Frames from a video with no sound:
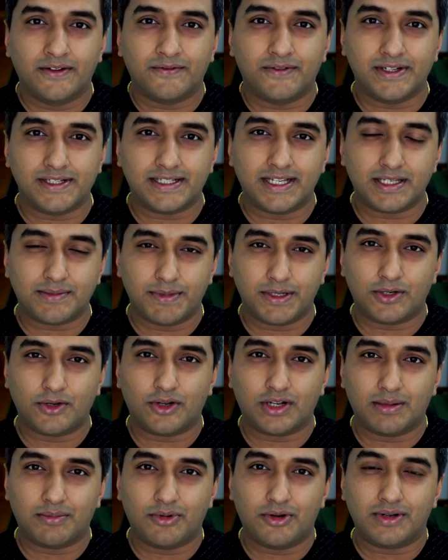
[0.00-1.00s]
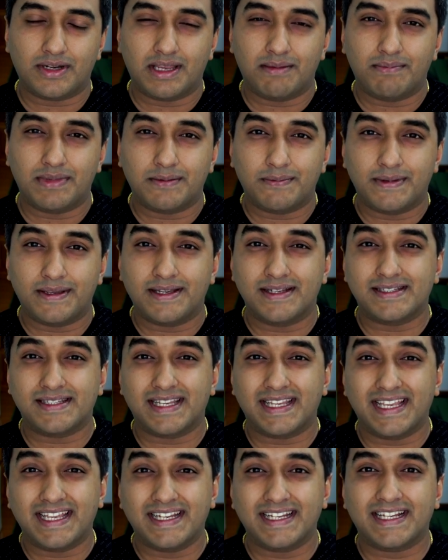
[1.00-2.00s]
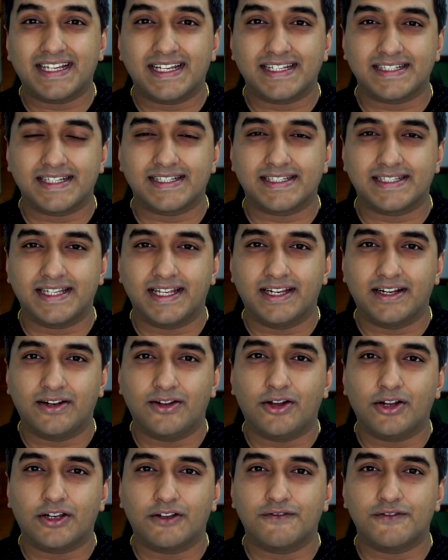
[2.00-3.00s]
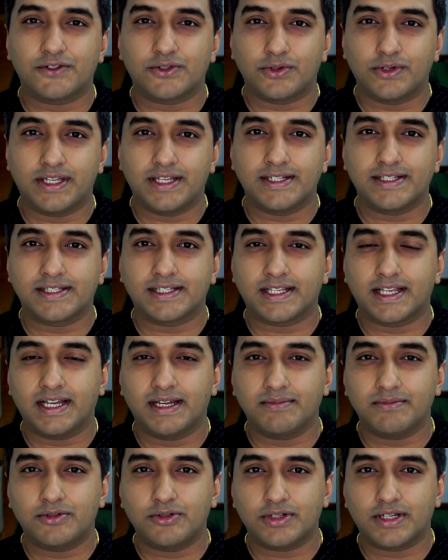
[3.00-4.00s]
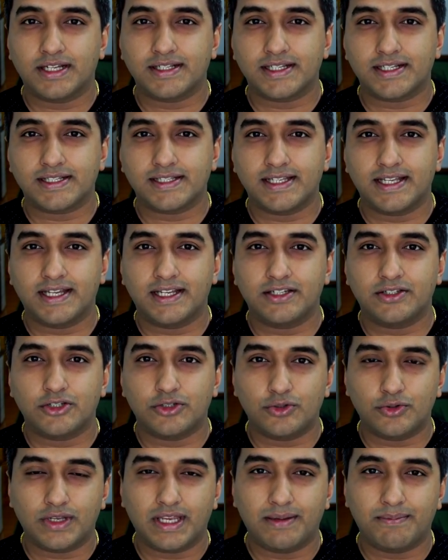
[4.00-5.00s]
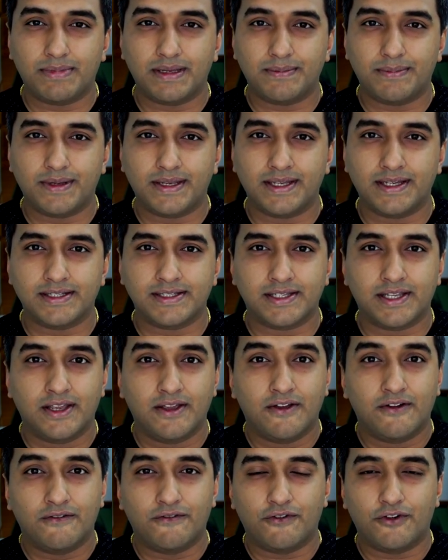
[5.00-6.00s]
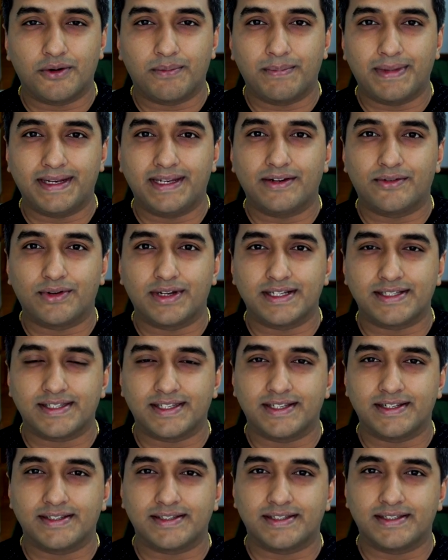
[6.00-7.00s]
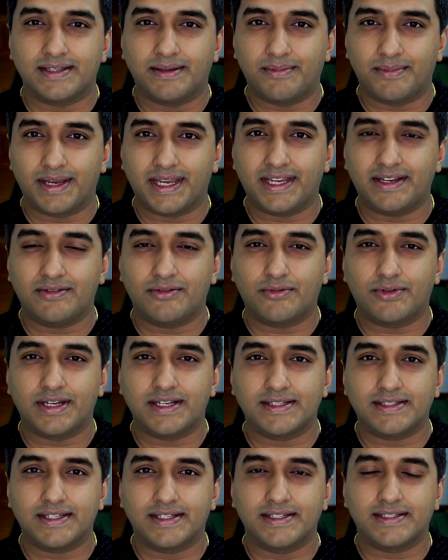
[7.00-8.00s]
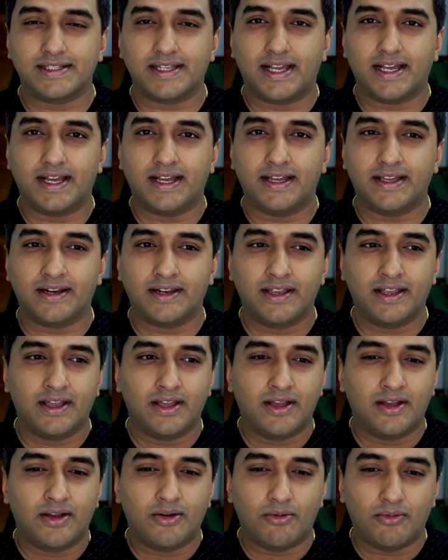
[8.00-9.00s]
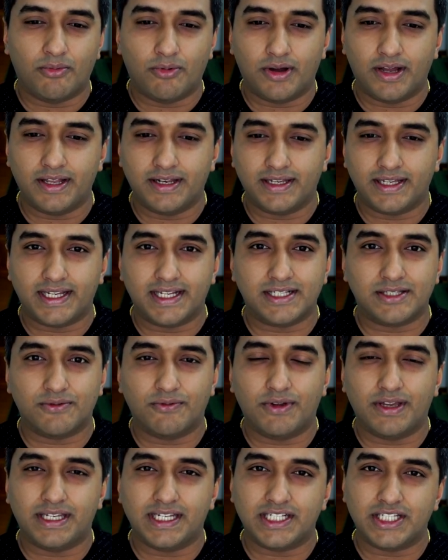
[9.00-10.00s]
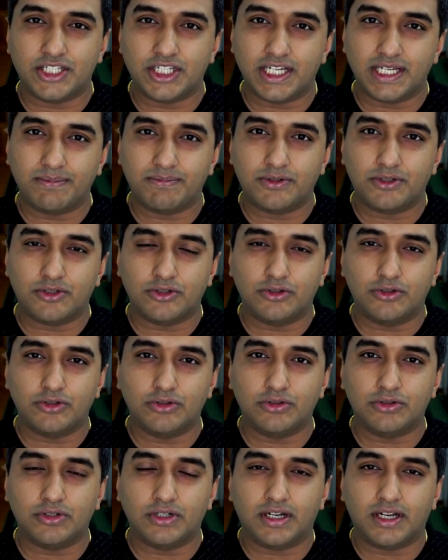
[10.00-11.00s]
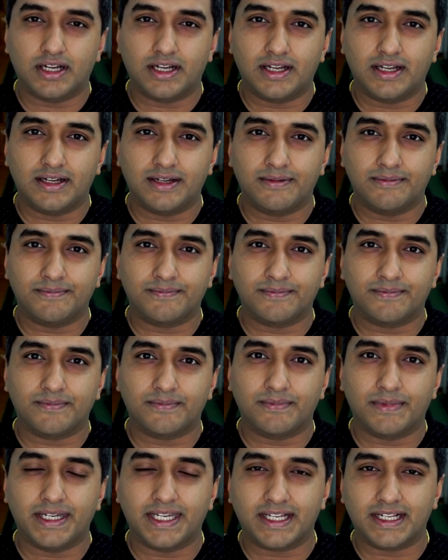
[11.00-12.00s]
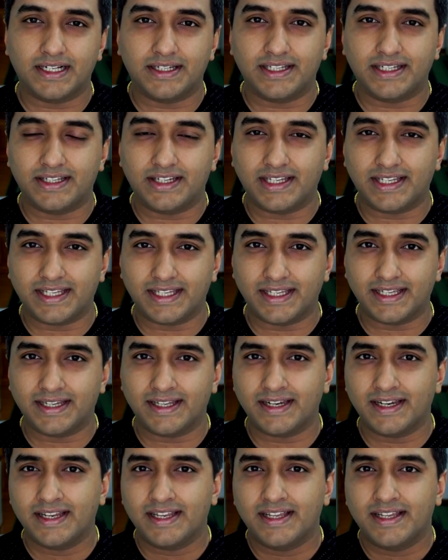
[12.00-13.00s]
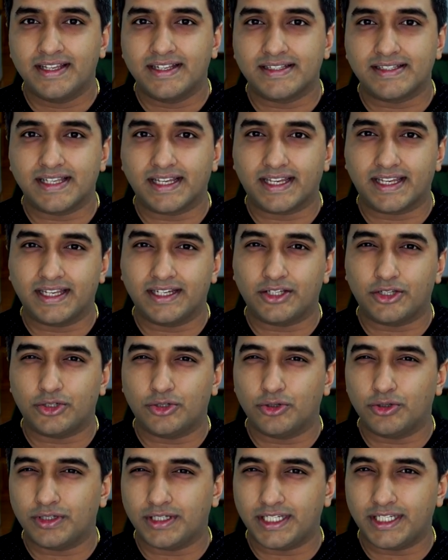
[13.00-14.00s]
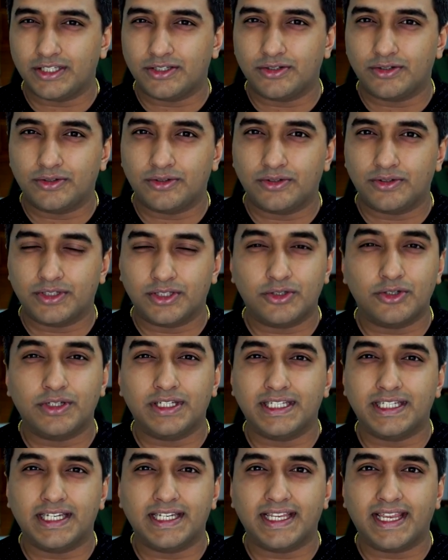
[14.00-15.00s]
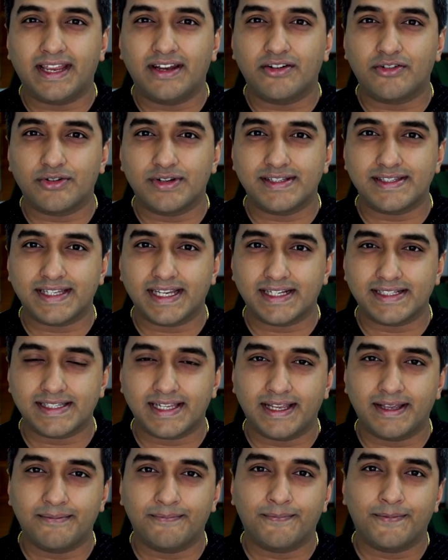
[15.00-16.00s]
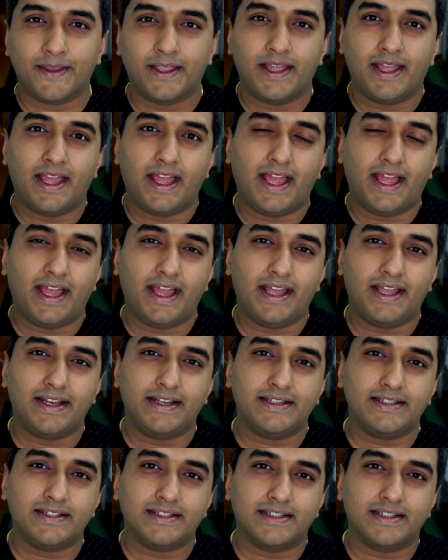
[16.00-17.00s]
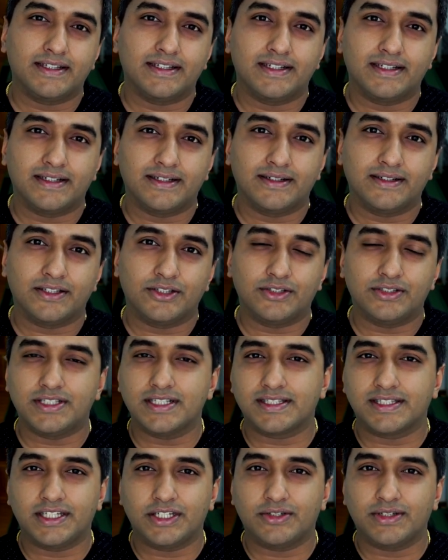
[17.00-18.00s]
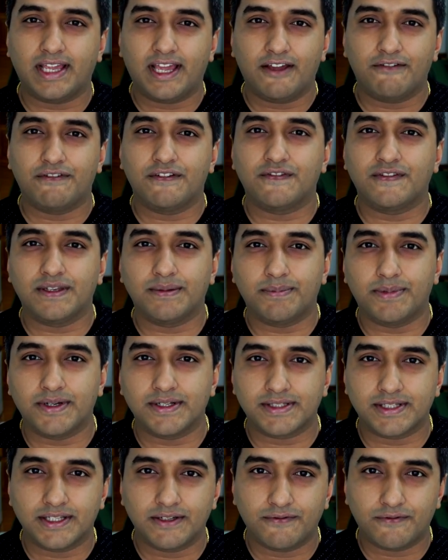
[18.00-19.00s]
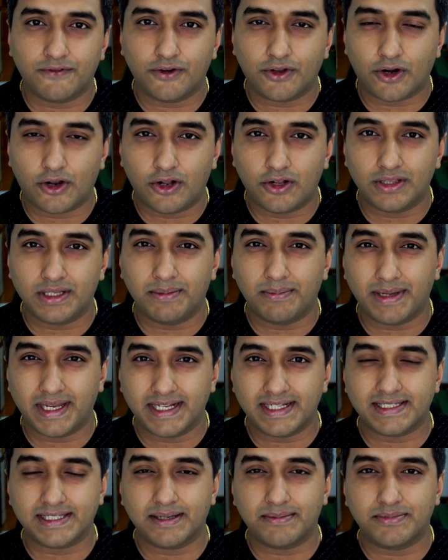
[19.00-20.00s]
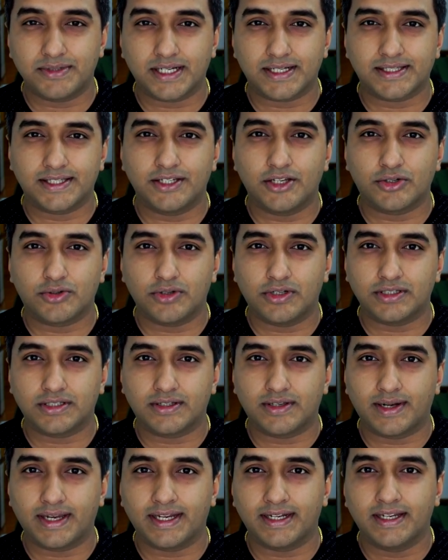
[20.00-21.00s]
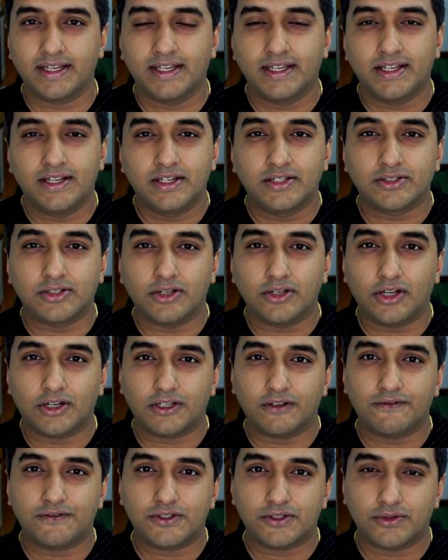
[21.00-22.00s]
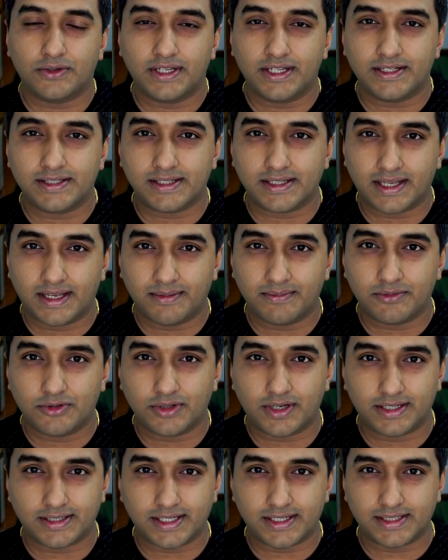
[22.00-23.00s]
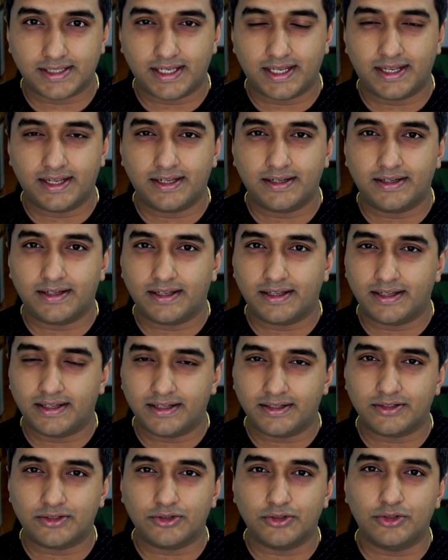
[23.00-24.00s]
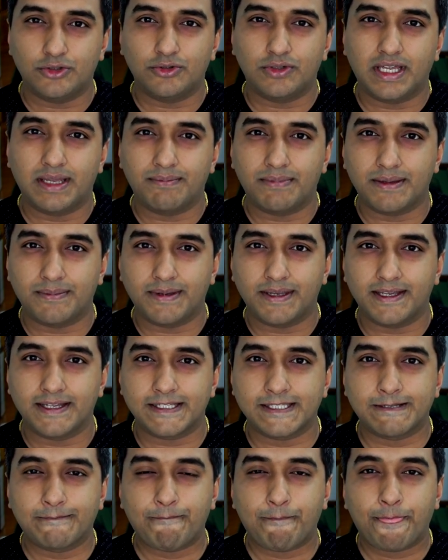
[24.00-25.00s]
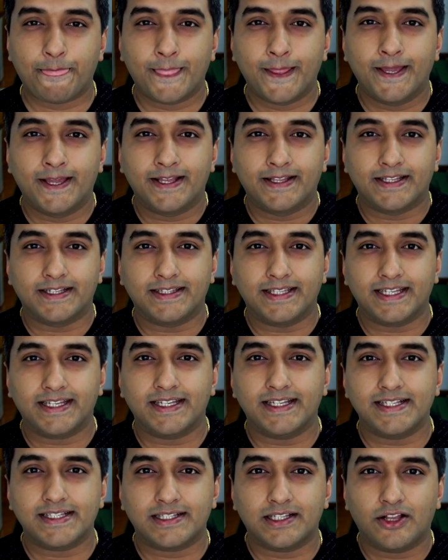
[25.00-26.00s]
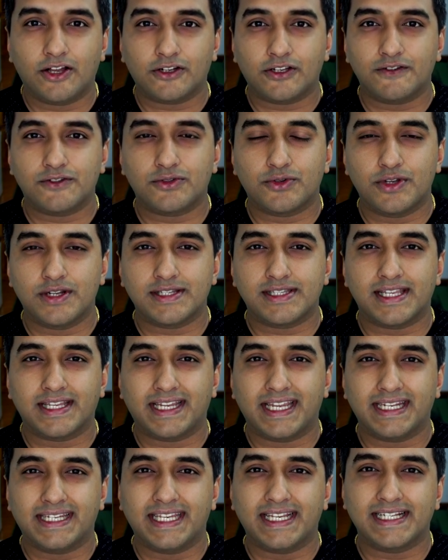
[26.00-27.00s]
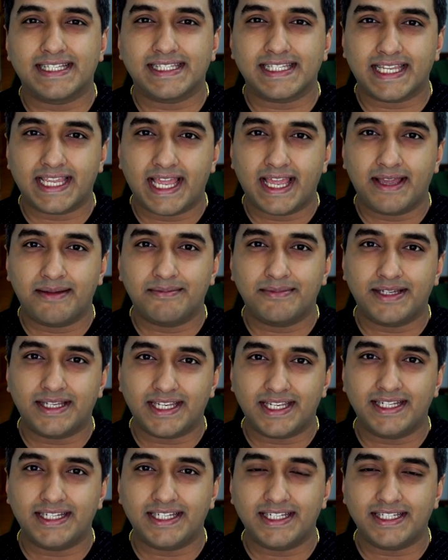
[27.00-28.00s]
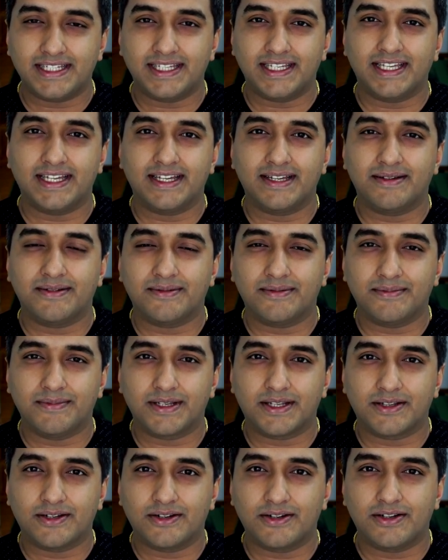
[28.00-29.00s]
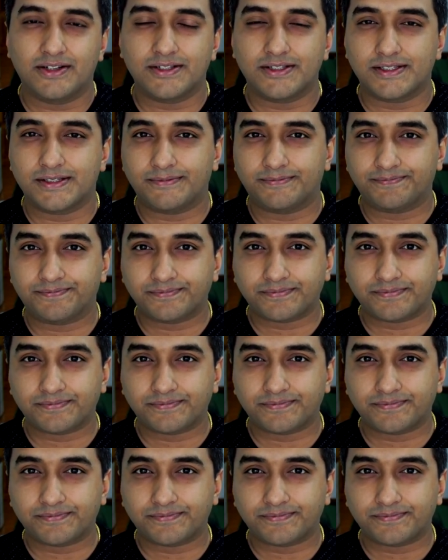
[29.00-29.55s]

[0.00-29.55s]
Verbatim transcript: First, let me talk about M B B S in Kazakhstan. A lot of students come to Kazakhstan to do M B B S for many reasons. The main reasons are: one, it's very cheap to do um, medical degree here. Second, you don't need to you don't need any entrance exam, and uh, you just need to have fifty percent for all the main subjects in your twelfth grade. So a lot of students come to Kazakhstan uh, to do M B B S. The thing is, a lot of students are getting scammed in India because